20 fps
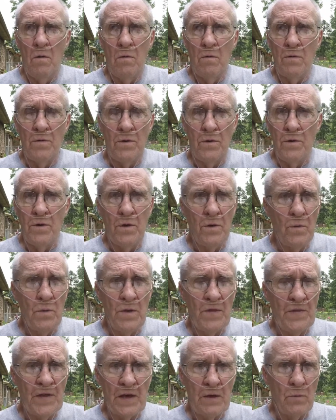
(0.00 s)
you
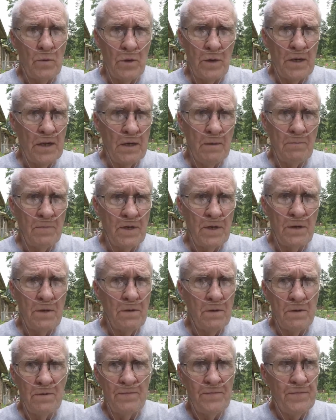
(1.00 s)
would think we're dumb
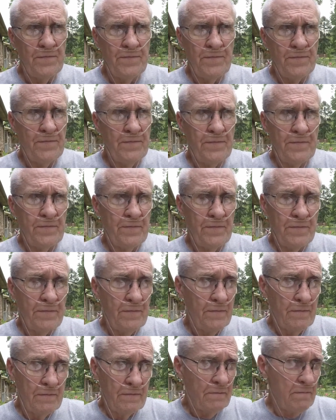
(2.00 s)
too if
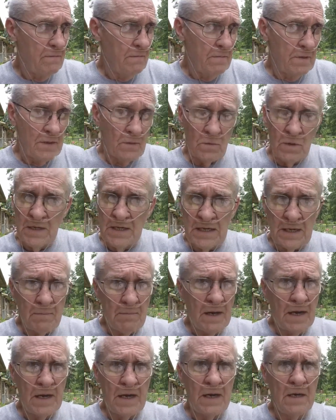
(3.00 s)
it was
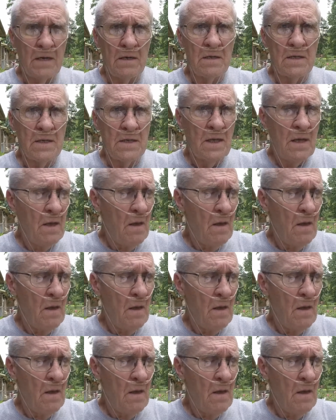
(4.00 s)
somebody else.